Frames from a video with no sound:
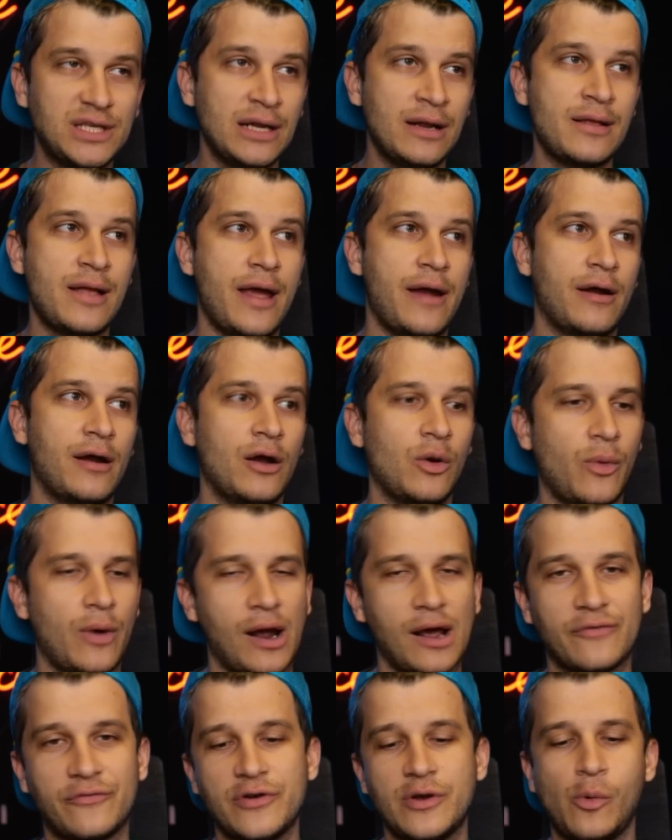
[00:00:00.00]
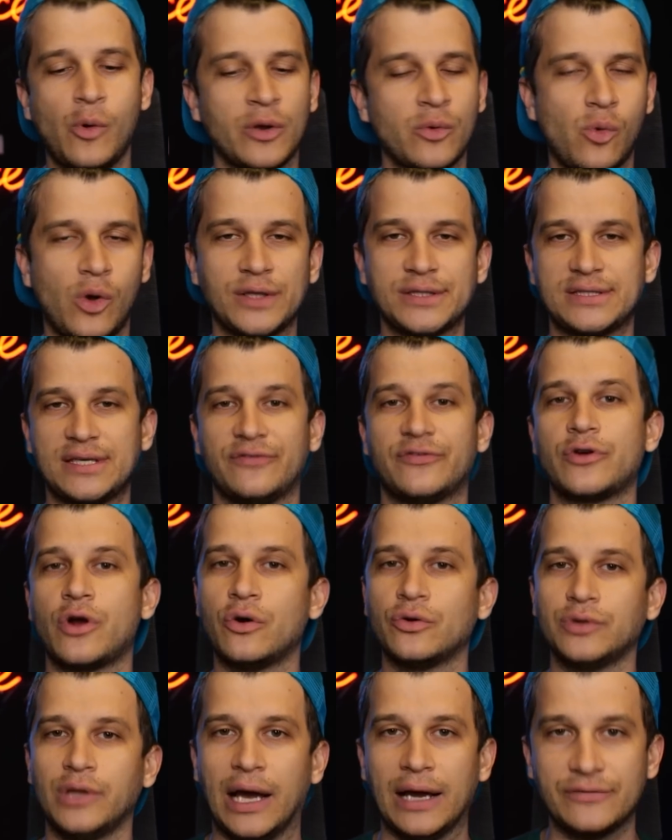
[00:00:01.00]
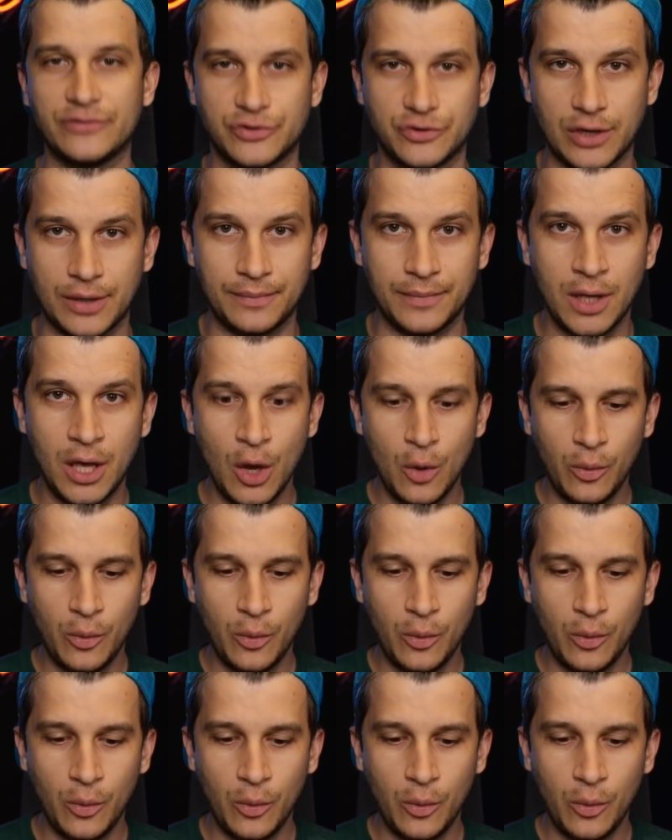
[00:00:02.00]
seen an era where everyone wants to have their own live stream.